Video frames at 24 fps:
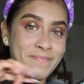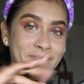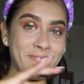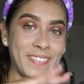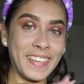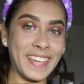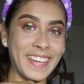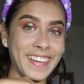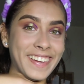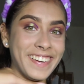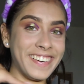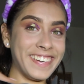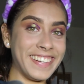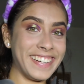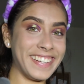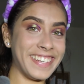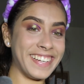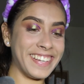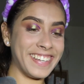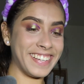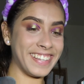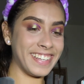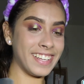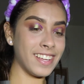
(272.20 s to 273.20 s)

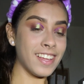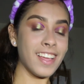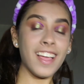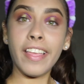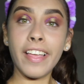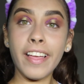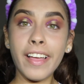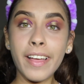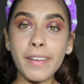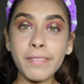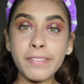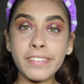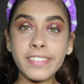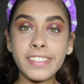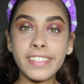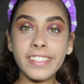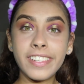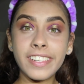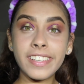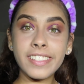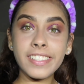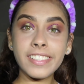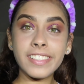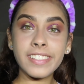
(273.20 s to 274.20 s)
Period. I'm
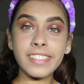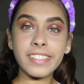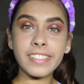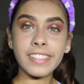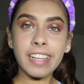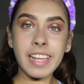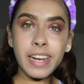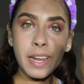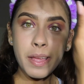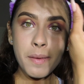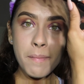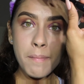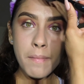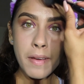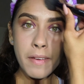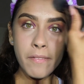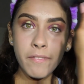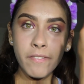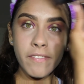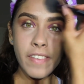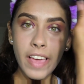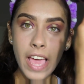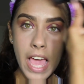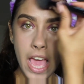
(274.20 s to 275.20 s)
just setting my
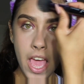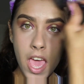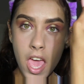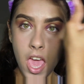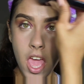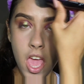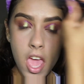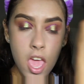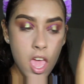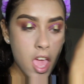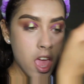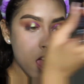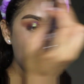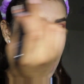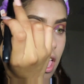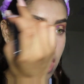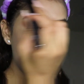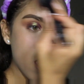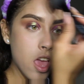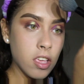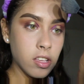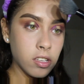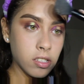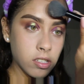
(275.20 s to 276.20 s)

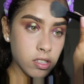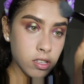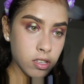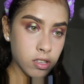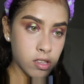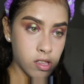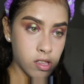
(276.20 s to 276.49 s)
face.